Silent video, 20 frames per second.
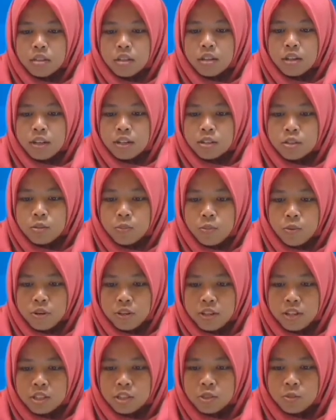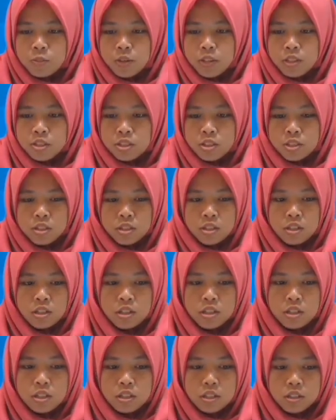Has an exophoric
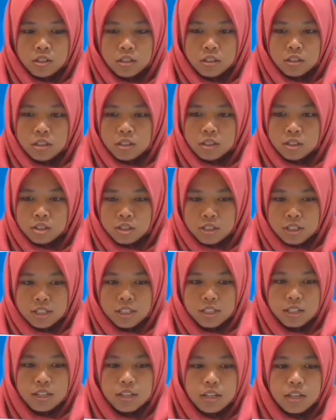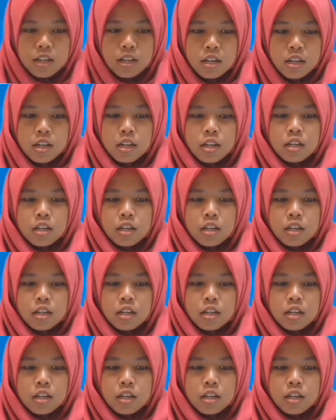expression, she.